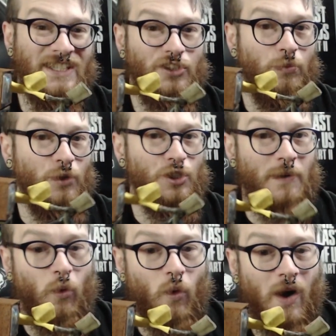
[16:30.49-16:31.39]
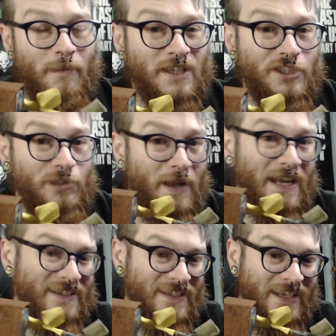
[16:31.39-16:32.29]
too much about what I'm
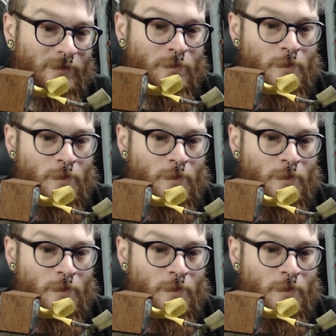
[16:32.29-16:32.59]
expecting.